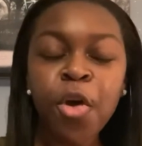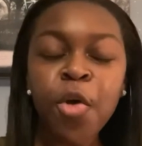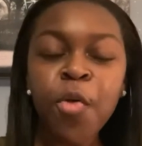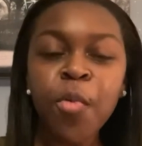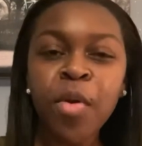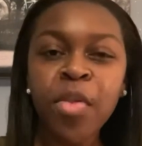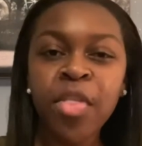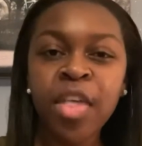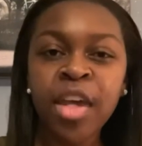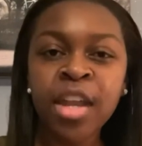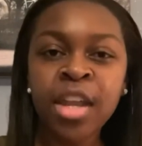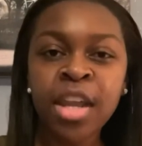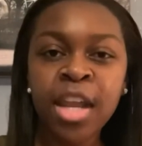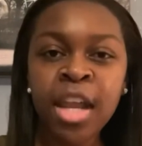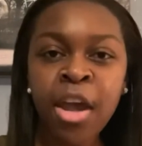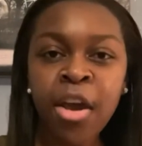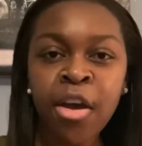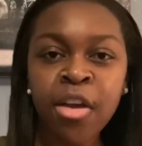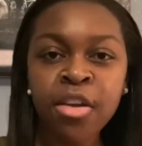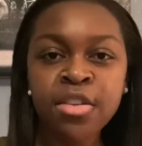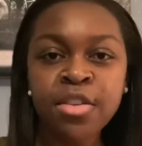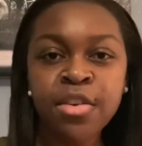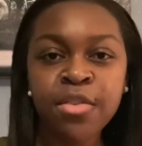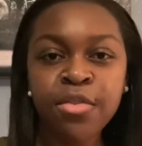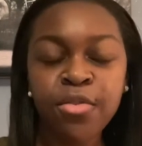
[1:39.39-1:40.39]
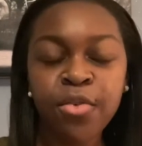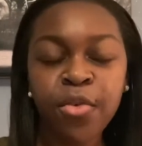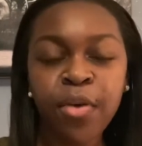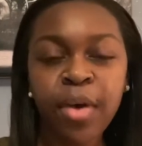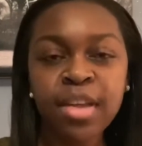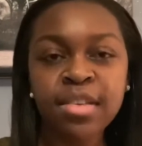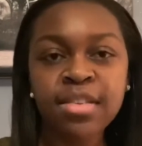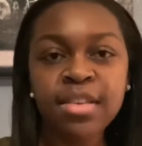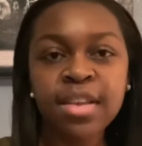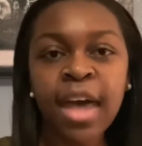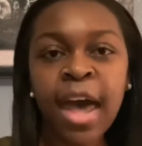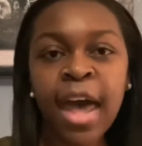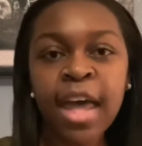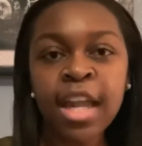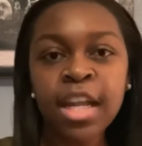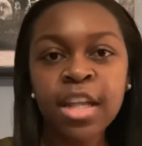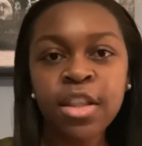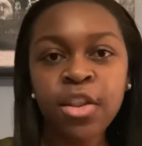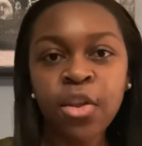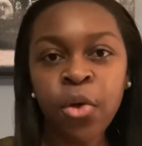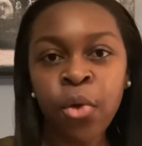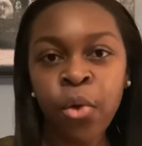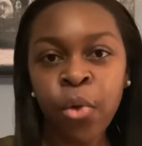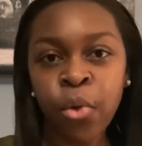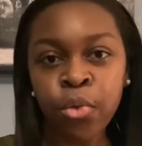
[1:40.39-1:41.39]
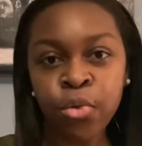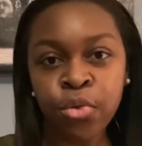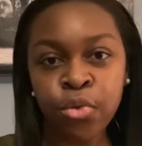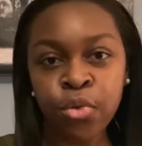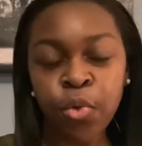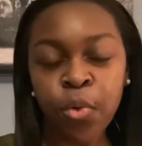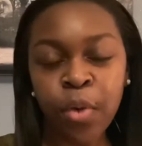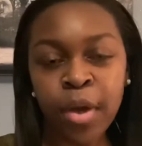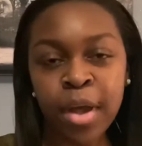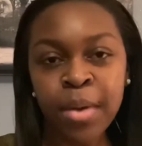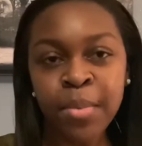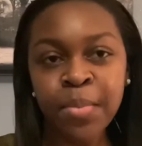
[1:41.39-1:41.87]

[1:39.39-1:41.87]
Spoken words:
with a narrative voice guiding the whole story.